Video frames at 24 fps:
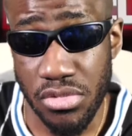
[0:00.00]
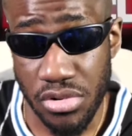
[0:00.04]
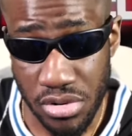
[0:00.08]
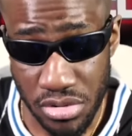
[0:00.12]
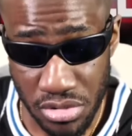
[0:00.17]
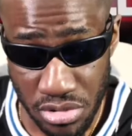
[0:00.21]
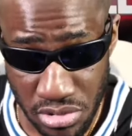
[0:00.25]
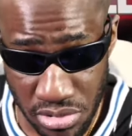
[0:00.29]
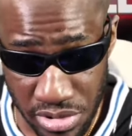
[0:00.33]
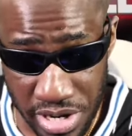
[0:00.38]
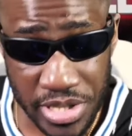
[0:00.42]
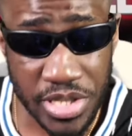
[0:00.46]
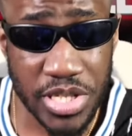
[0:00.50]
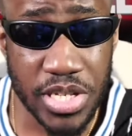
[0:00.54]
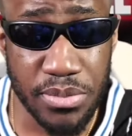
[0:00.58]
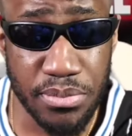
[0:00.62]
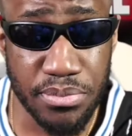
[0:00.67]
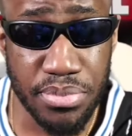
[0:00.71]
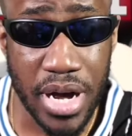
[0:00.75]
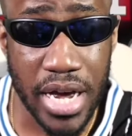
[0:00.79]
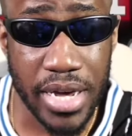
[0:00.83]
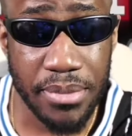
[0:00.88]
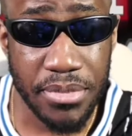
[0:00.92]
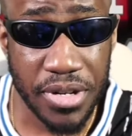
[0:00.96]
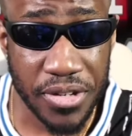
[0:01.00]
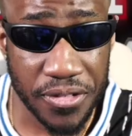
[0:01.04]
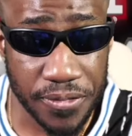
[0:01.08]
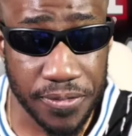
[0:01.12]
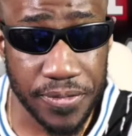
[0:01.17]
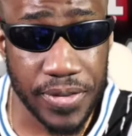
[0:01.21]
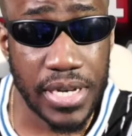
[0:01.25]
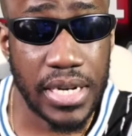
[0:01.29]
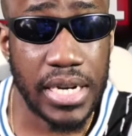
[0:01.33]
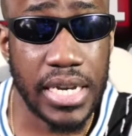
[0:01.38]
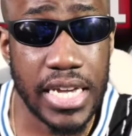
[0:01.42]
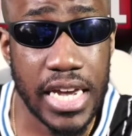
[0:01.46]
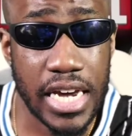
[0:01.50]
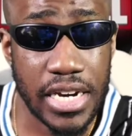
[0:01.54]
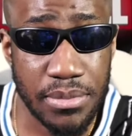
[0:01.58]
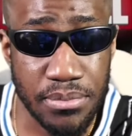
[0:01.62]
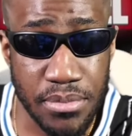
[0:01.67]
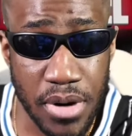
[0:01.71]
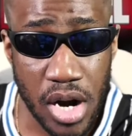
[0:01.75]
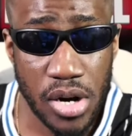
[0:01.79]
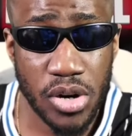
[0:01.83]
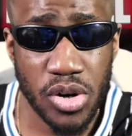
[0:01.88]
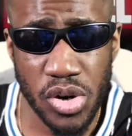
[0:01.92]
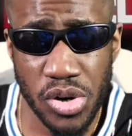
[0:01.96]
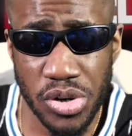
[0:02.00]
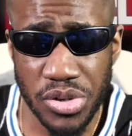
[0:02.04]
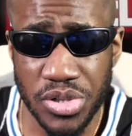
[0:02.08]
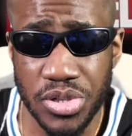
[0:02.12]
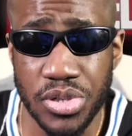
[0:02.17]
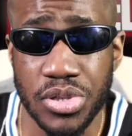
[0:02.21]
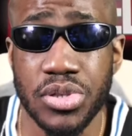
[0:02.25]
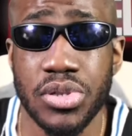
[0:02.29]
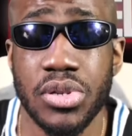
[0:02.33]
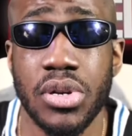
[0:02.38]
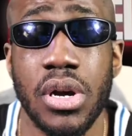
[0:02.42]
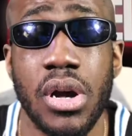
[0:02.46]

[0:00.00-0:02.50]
written by McFeely and Markus,